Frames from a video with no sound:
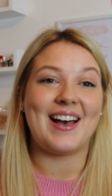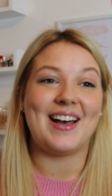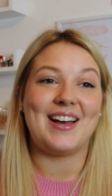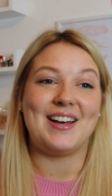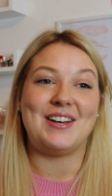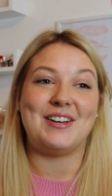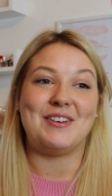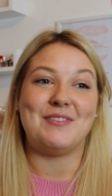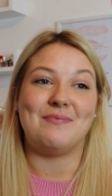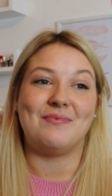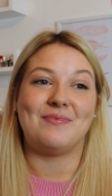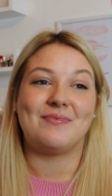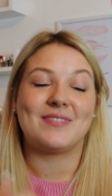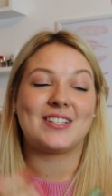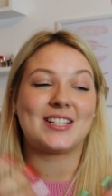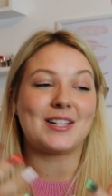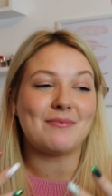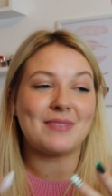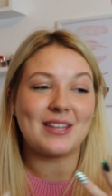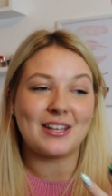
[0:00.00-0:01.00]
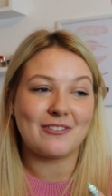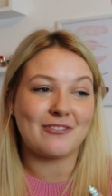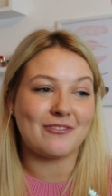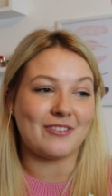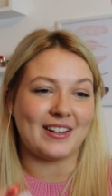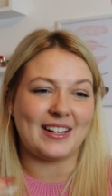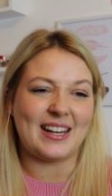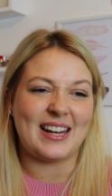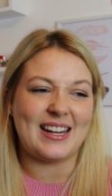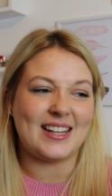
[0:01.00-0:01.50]
something
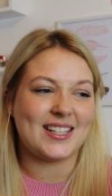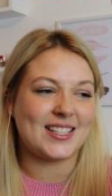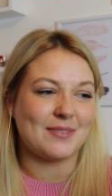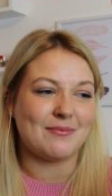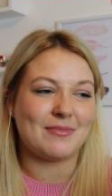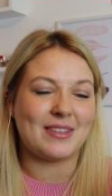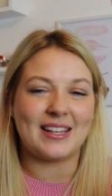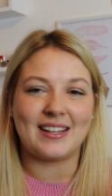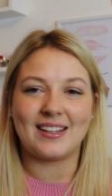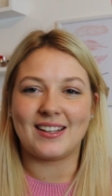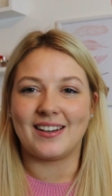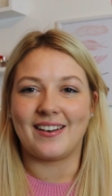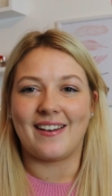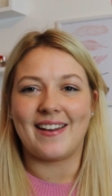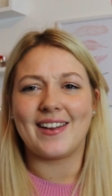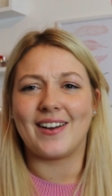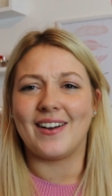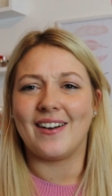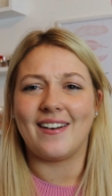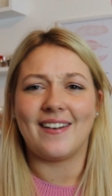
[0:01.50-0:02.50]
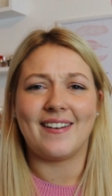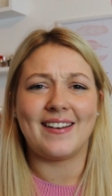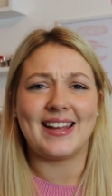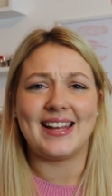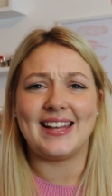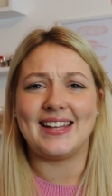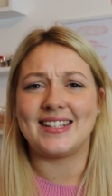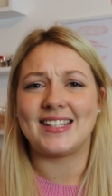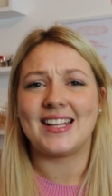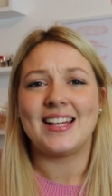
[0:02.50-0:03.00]
funny, something
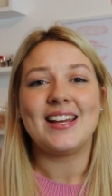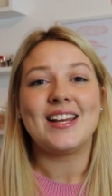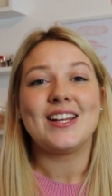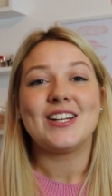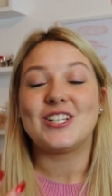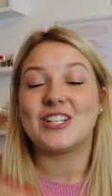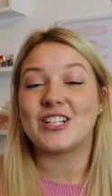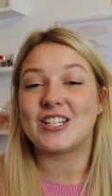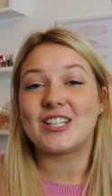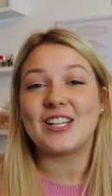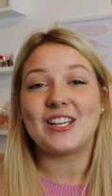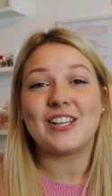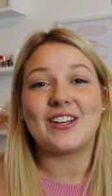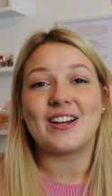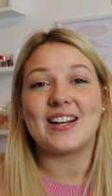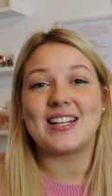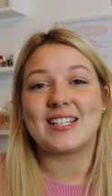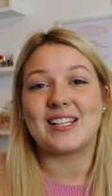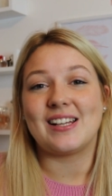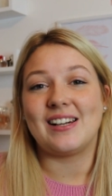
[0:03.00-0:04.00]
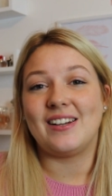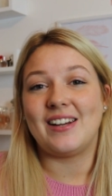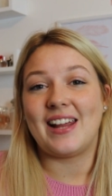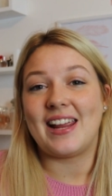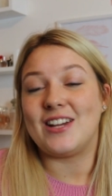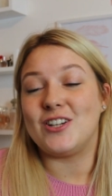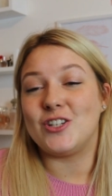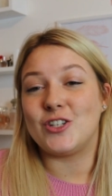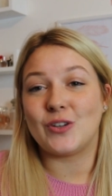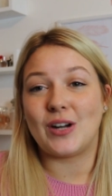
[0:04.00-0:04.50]
lighthearted, just that you guys can
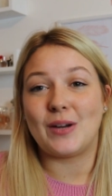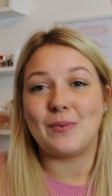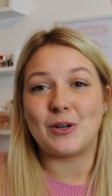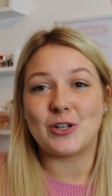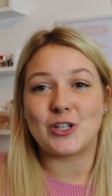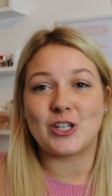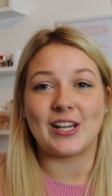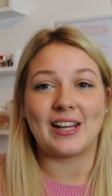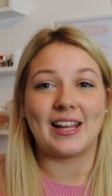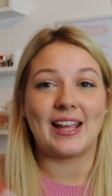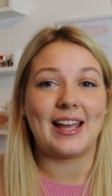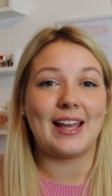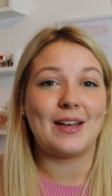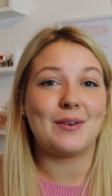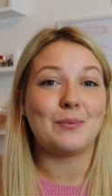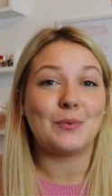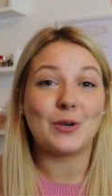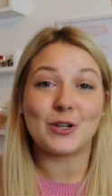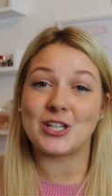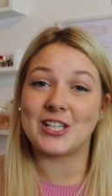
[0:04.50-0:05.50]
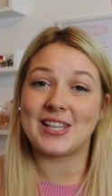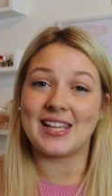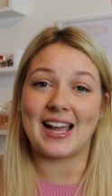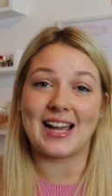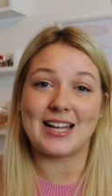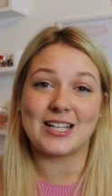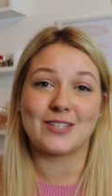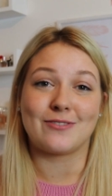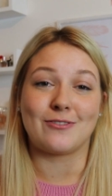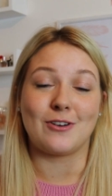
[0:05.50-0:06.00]
enjoy watching it, watch the
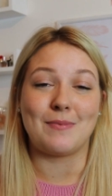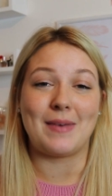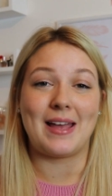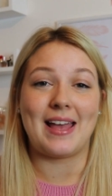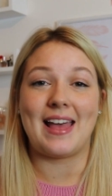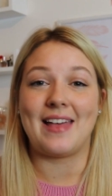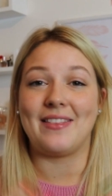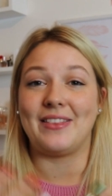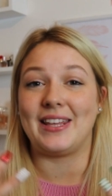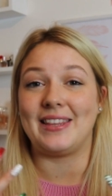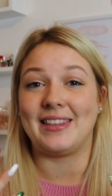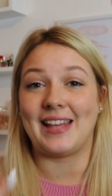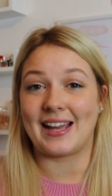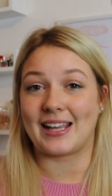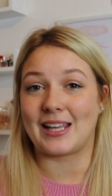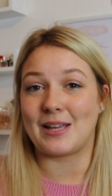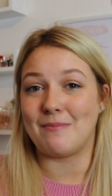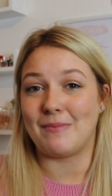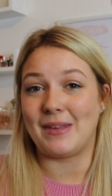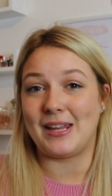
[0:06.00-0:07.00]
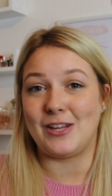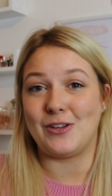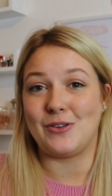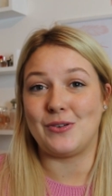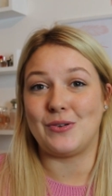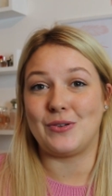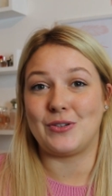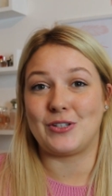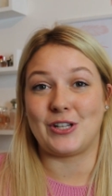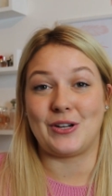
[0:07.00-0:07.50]
ads from it, and then that can be
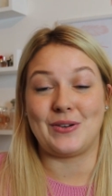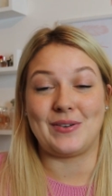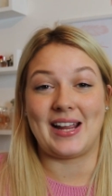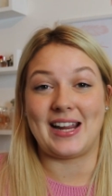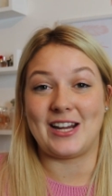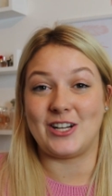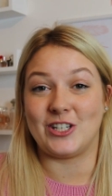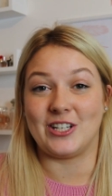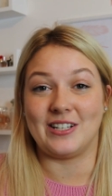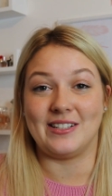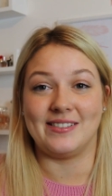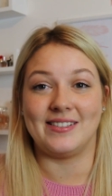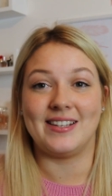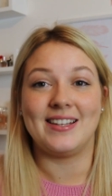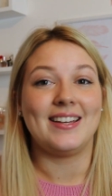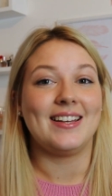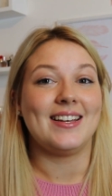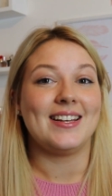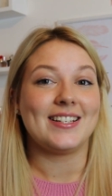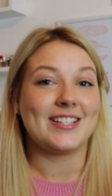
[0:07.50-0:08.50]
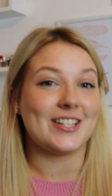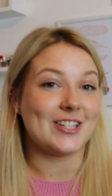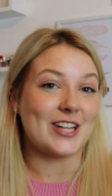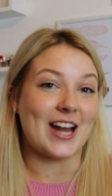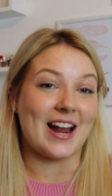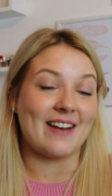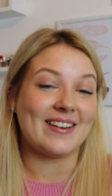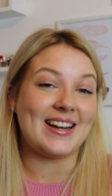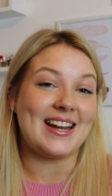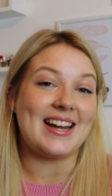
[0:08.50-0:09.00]
your donation to
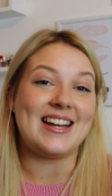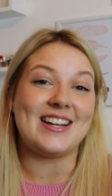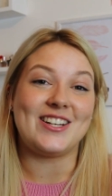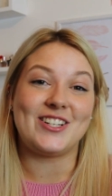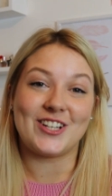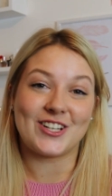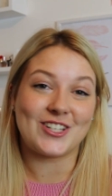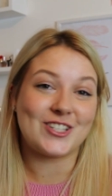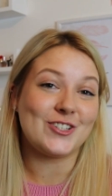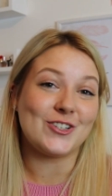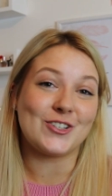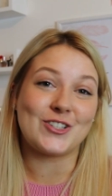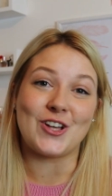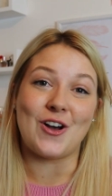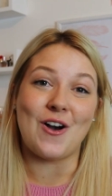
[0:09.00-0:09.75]
charity, just your